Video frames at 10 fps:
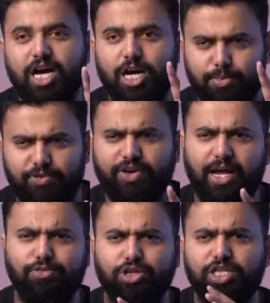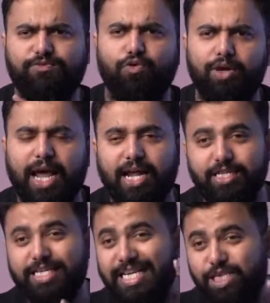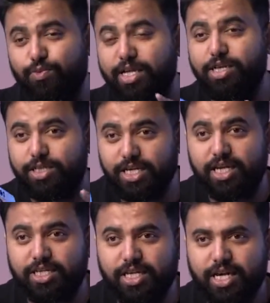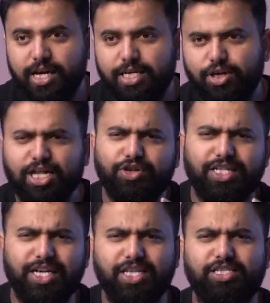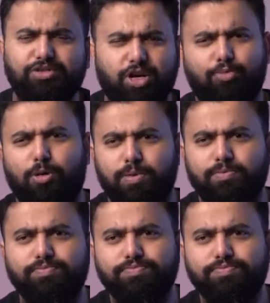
a couple of times on this phone and these were the results. So as you can see, it's not a problem.